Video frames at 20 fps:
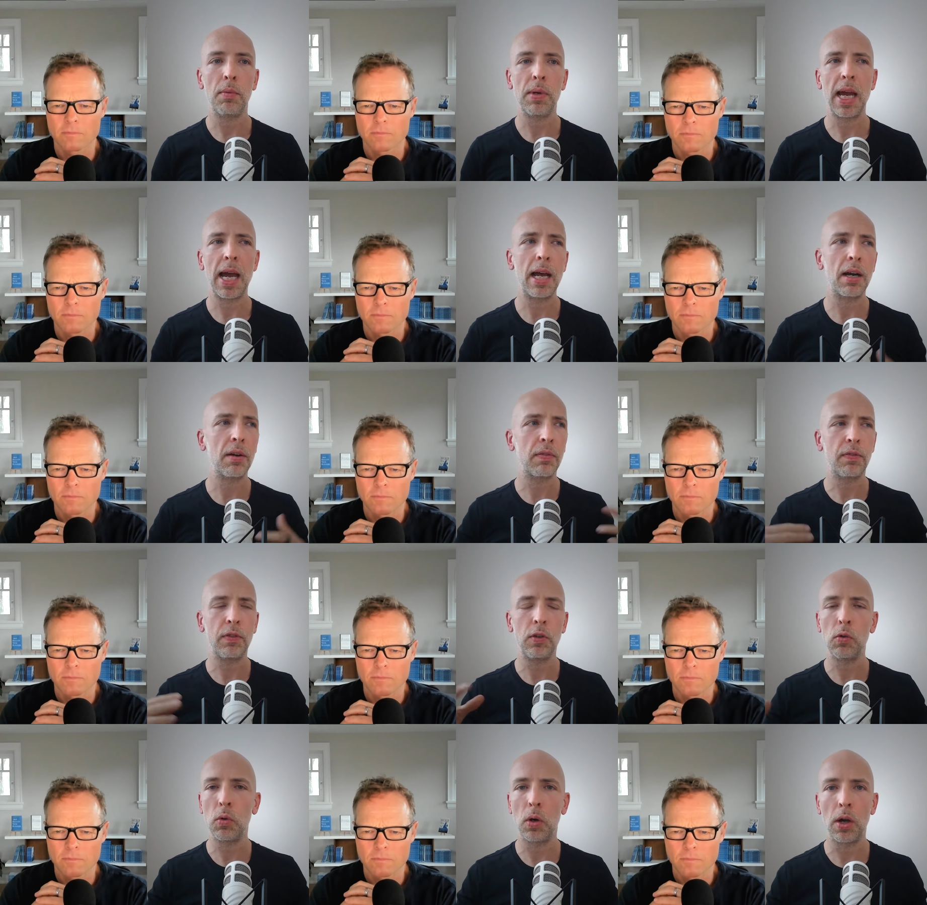Speaker 1: we had a
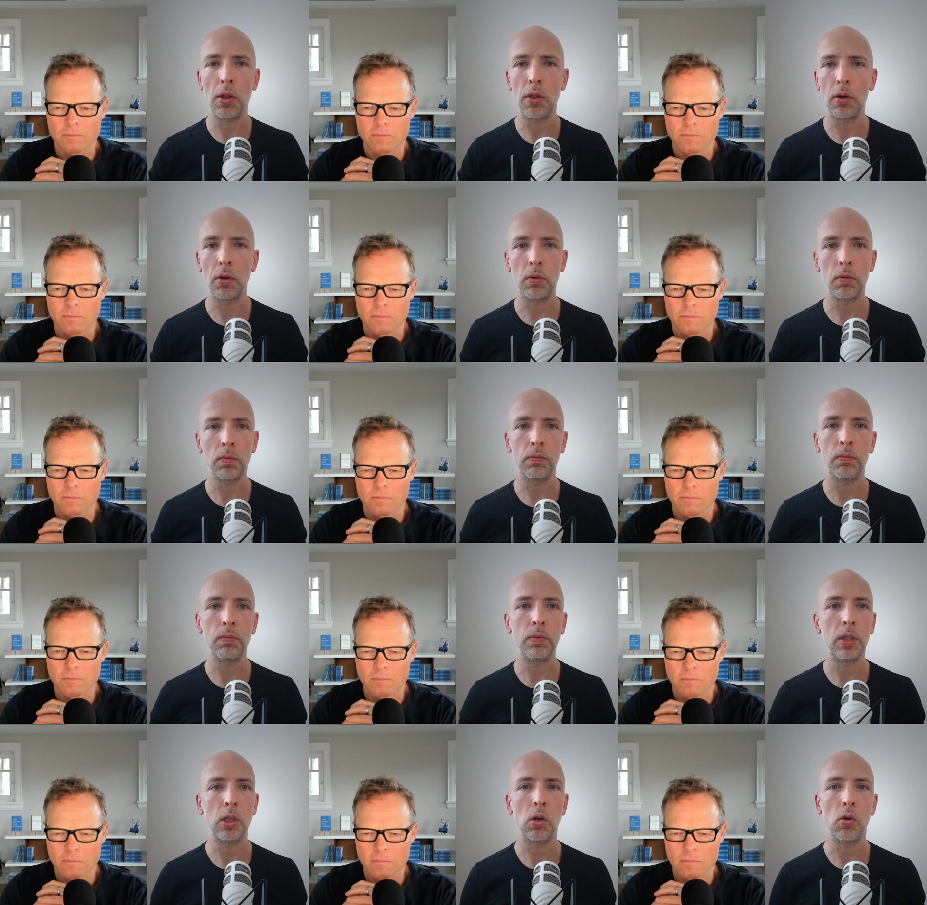few other,
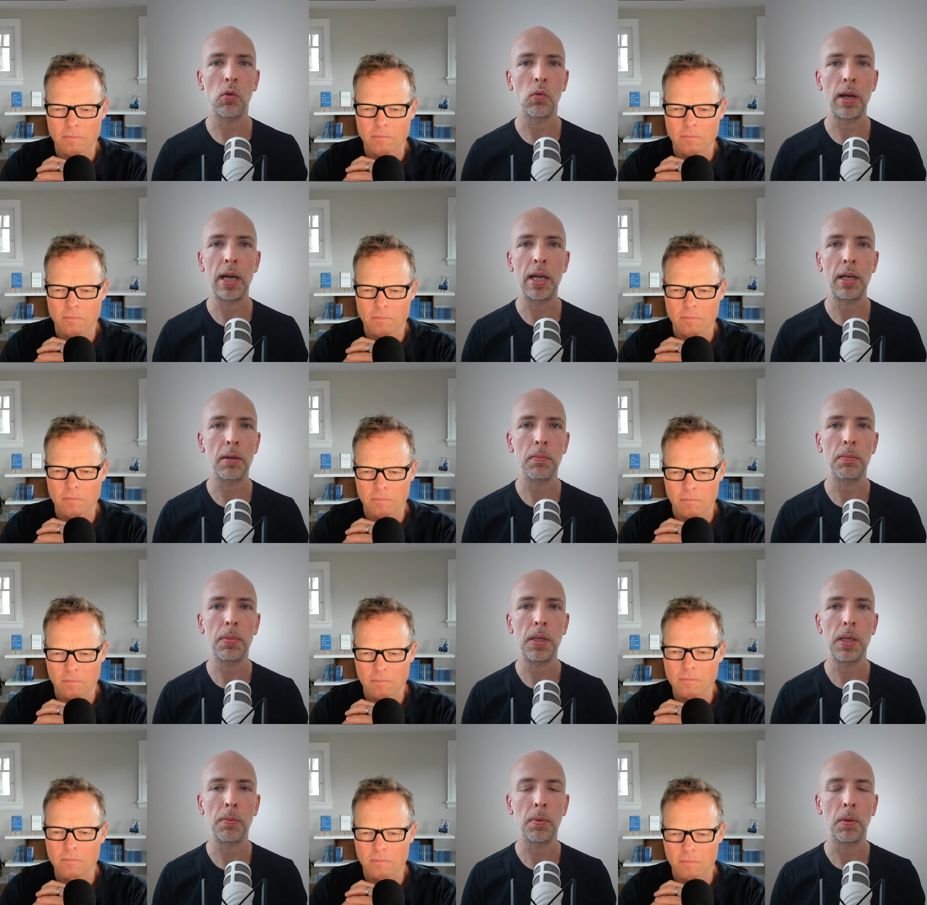random
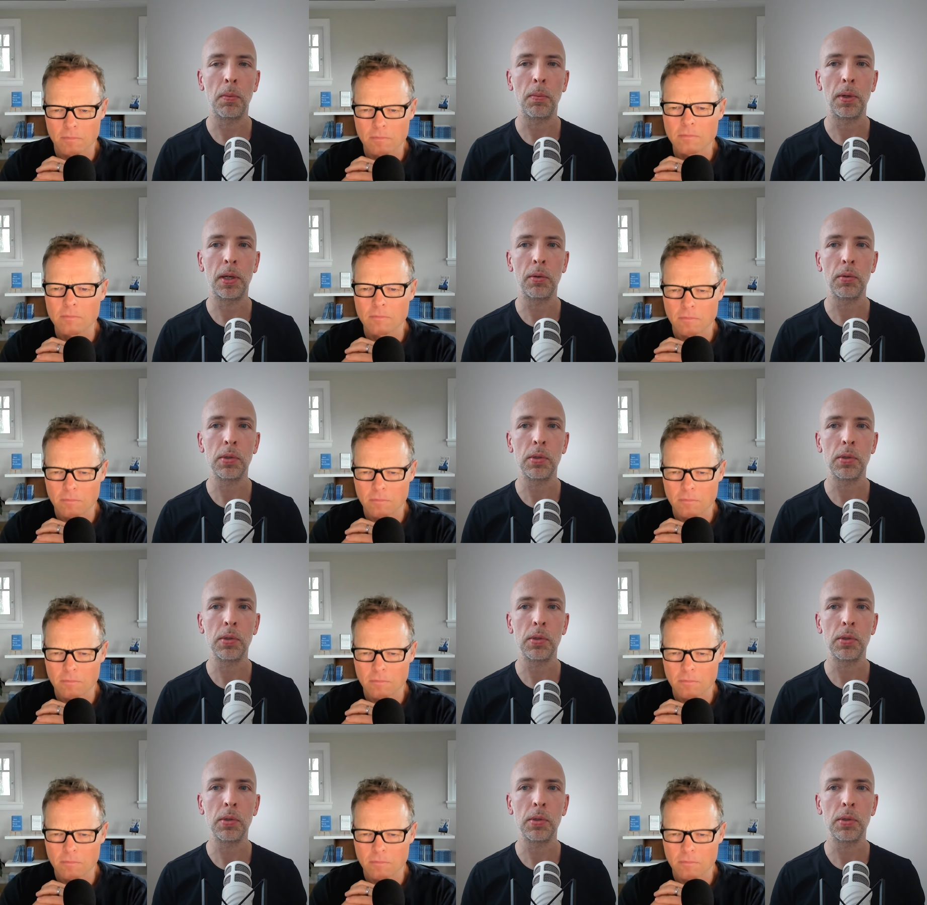people, but it